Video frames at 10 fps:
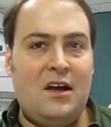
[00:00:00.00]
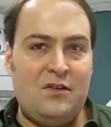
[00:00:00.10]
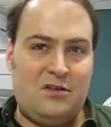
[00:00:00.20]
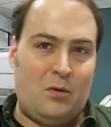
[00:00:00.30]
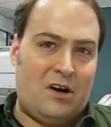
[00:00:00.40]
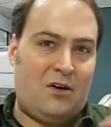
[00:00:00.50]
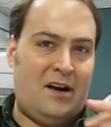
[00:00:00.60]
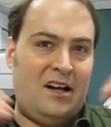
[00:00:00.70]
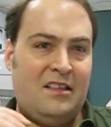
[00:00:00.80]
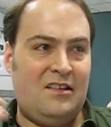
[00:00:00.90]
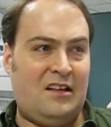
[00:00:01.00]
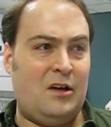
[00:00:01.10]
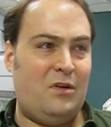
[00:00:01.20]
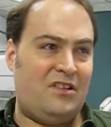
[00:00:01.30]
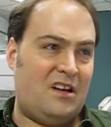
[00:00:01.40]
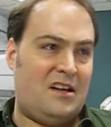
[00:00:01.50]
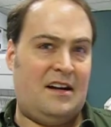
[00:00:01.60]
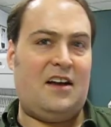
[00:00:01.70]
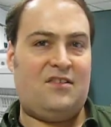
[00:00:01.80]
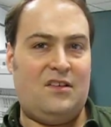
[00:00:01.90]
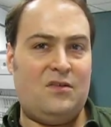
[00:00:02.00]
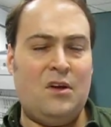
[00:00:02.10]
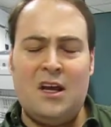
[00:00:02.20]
So we're creating these linguistic connections.